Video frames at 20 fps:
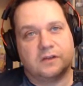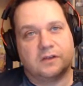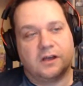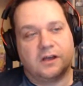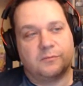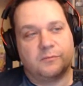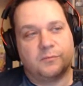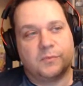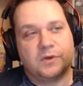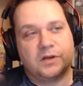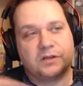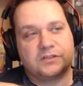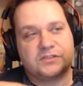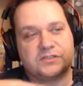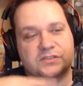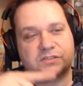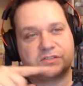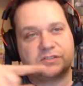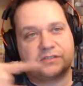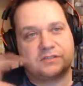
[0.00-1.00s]

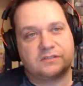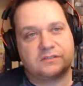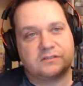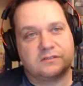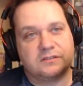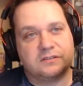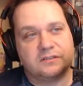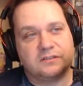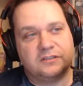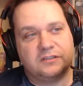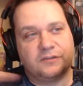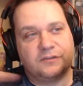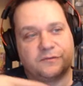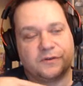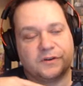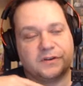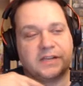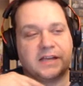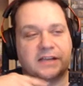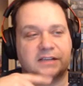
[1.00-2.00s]
amongst
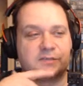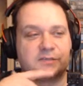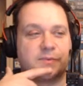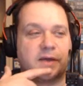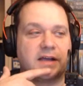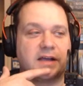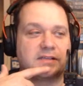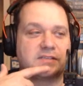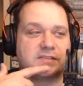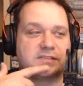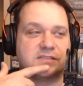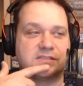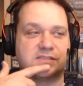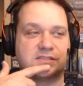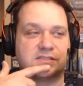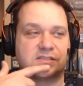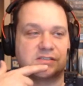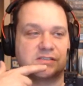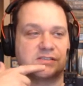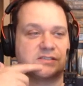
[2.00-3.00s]
different
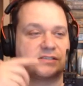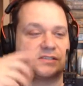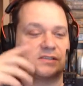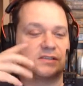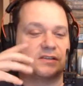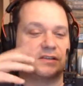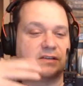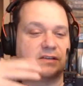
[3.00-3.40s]
Xboxes, because